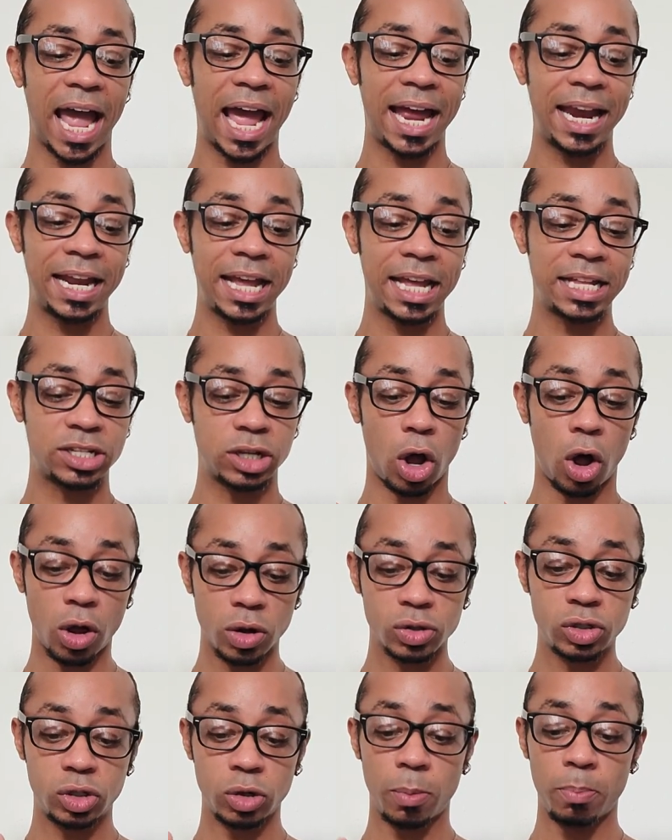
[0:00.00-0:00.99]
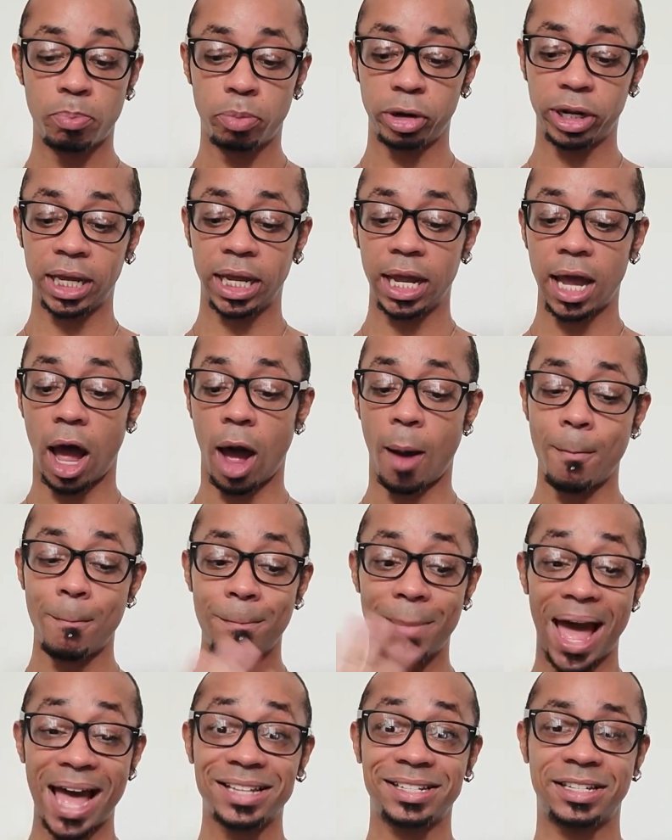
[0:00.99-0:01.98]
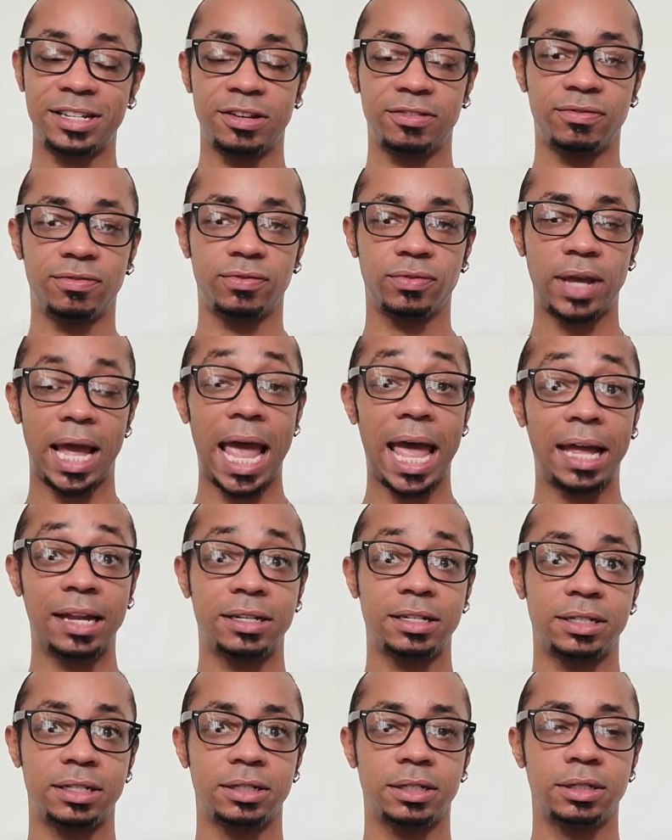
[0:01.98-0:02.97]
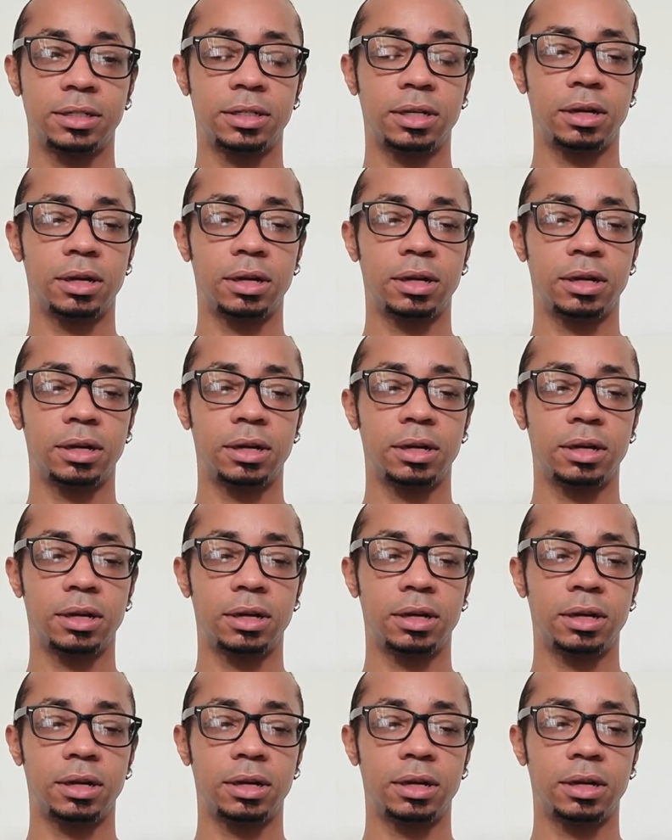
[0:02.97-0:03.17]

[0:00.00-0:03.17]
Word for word: and it's also bringing a massive end